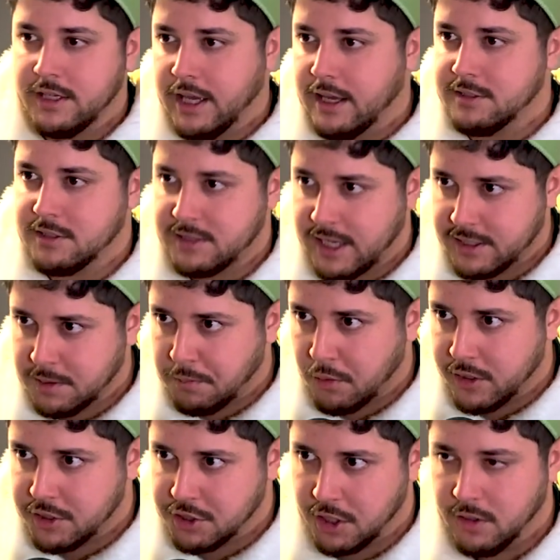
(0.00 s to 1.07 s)
has to take the
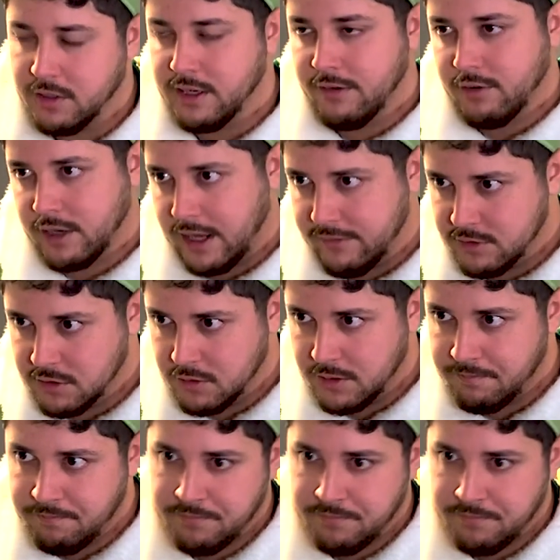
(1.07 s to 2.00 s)
point shirt. Never gave it to him.